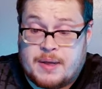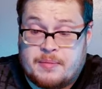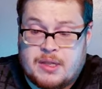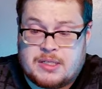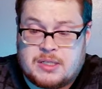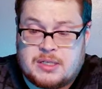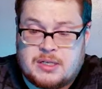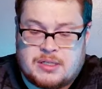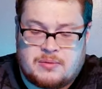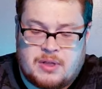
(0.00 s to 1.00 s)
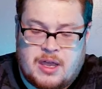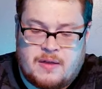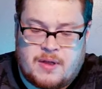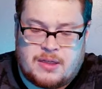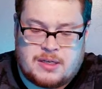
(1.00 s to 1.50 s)
This doesn't really
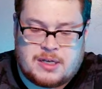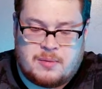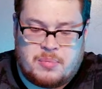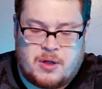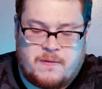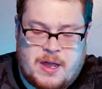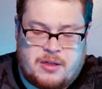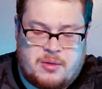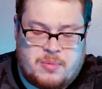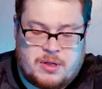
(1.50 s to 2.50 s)
have, I think it's got buck value,